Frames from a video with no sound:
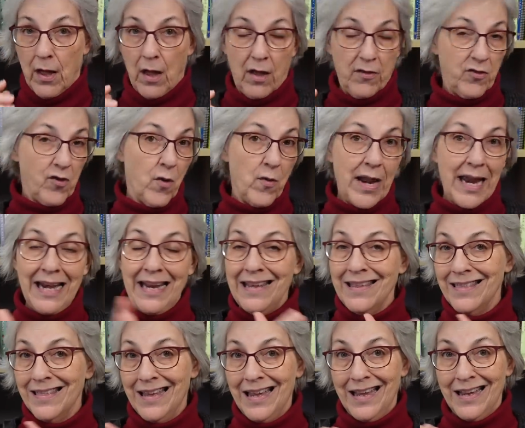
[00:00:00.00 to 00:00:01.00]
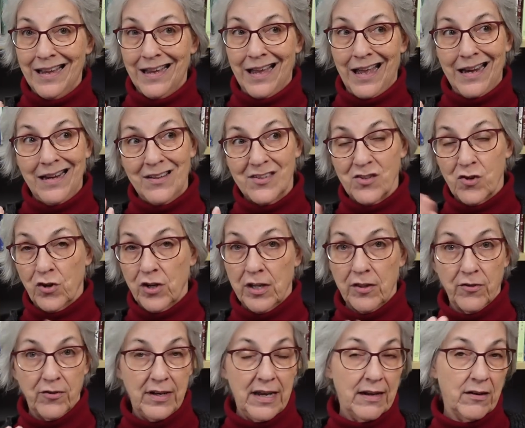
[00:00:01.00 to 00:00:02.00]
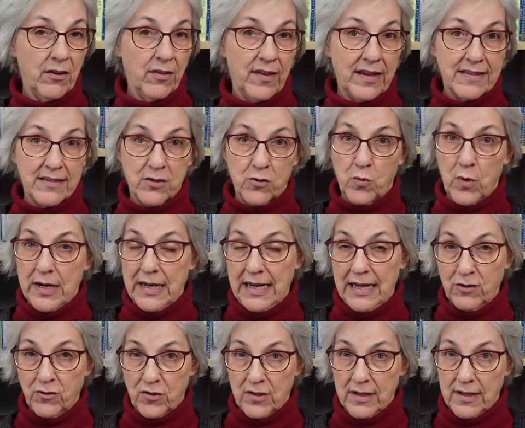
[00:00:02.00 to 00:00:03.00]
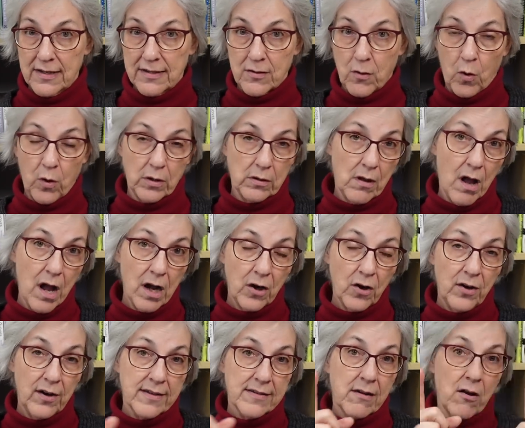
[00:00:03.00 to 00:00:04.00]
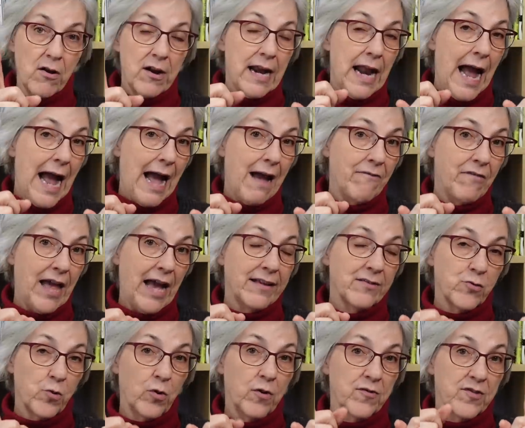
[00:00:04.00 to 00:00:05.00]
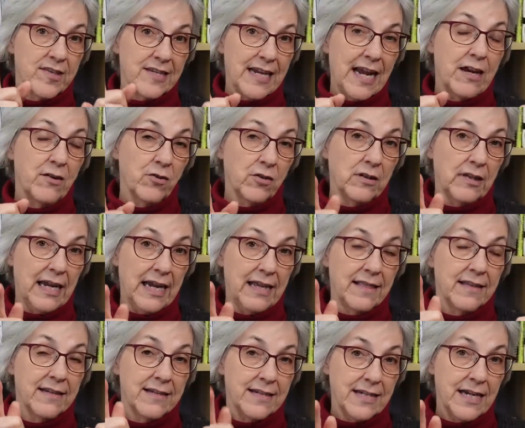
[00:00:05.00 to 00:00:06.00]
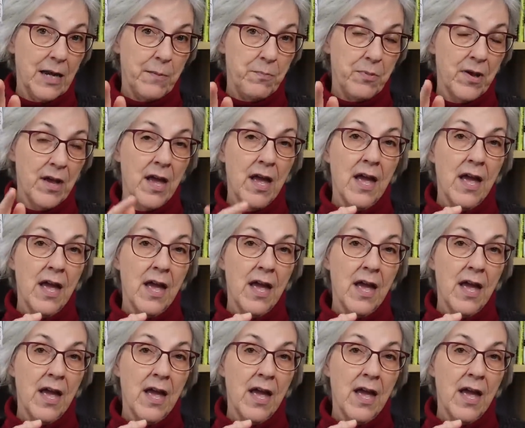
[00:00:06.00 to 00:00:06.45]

So any circular needle that's 20 inches or longer is going to have that sort of standard length tip.